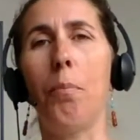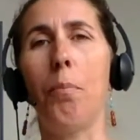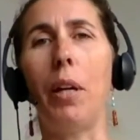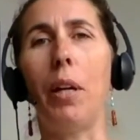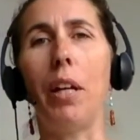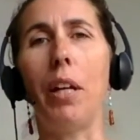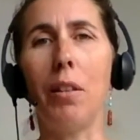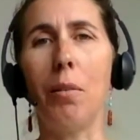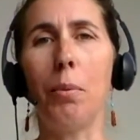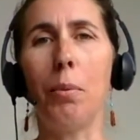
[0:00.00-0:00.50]

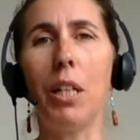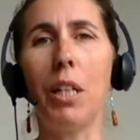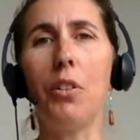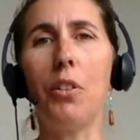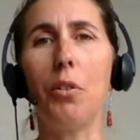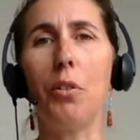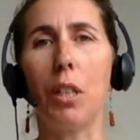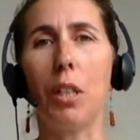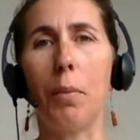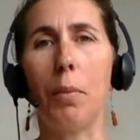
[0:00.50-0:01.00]
But in the
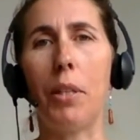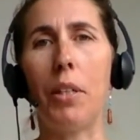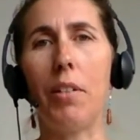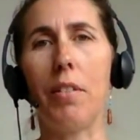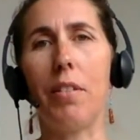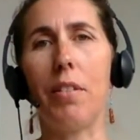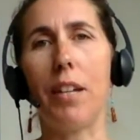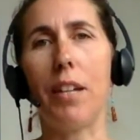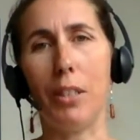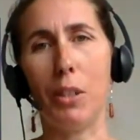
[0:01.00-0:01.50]
blood, you're
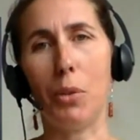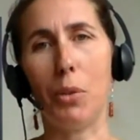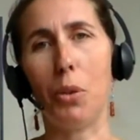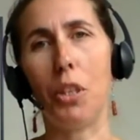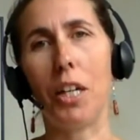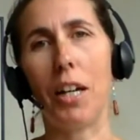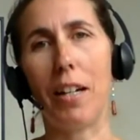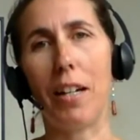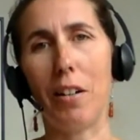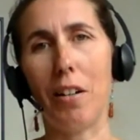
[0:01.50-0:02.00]
limited to
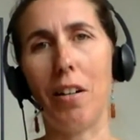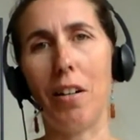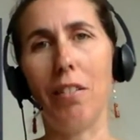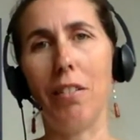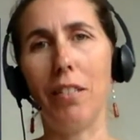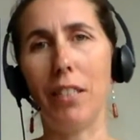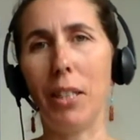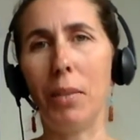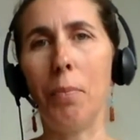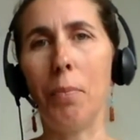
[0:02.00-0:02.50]

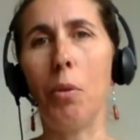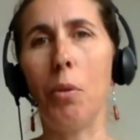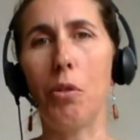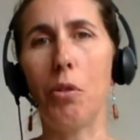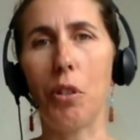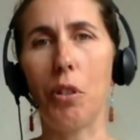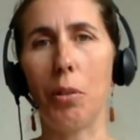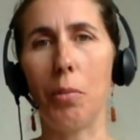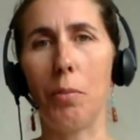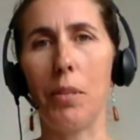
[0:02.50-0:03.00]
estradiol in
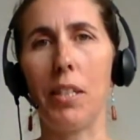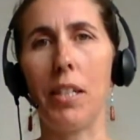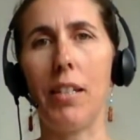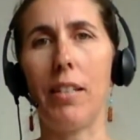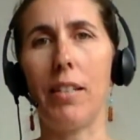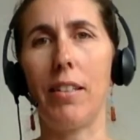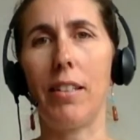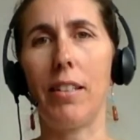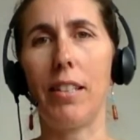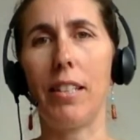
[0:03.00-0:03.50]
most
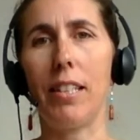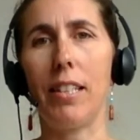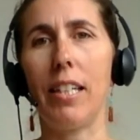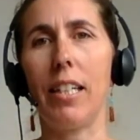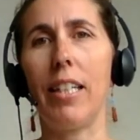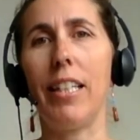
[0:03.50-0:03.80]
circumstances.